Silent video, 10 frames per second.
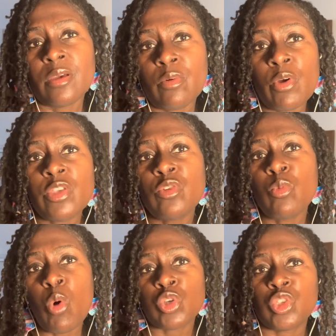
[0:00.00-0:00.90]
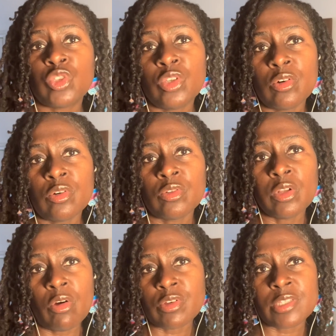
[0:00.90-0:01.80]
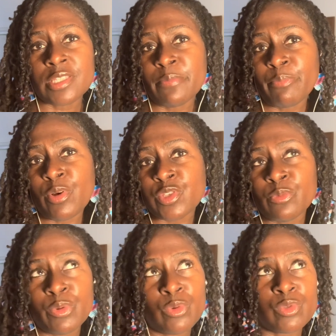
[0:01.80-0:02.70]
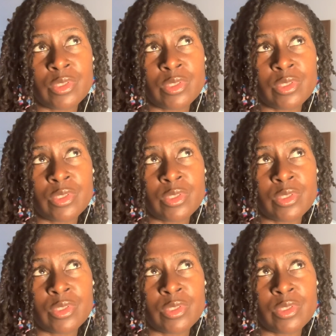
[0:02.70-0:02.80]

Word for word: When you wash your locks, it's impossible